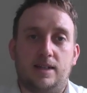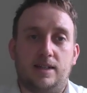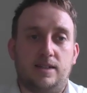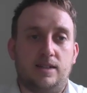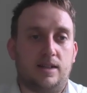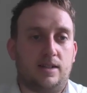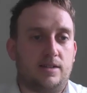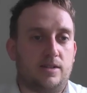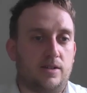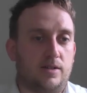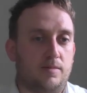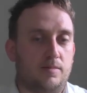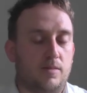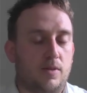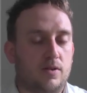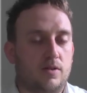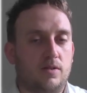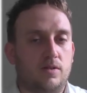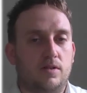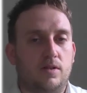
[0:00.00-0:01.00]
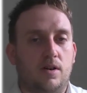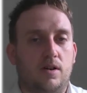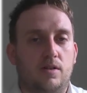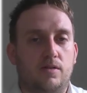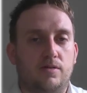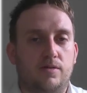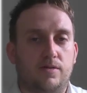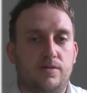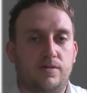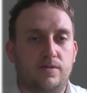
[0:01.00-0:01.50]
certain model
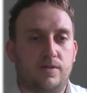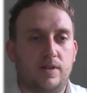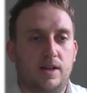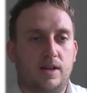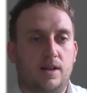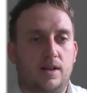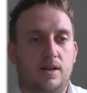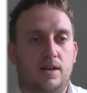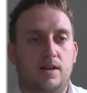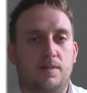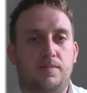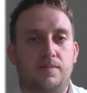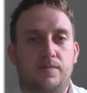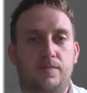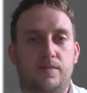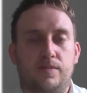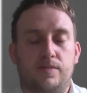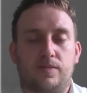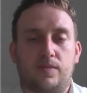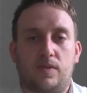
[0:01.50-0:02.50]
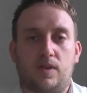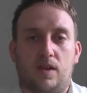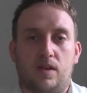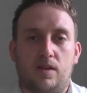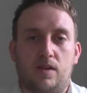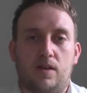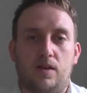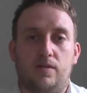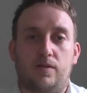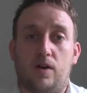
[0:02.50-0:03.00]
of
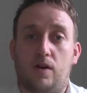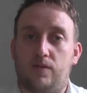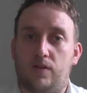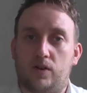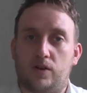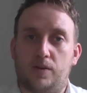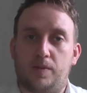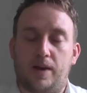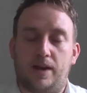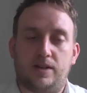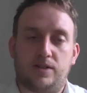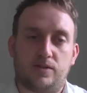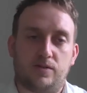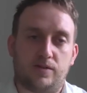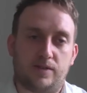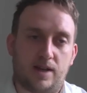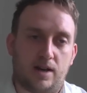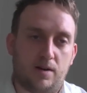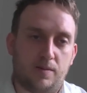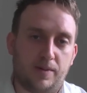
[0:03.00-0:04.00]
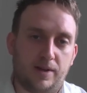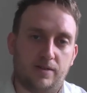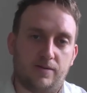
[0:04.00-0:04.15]
occupational therapy,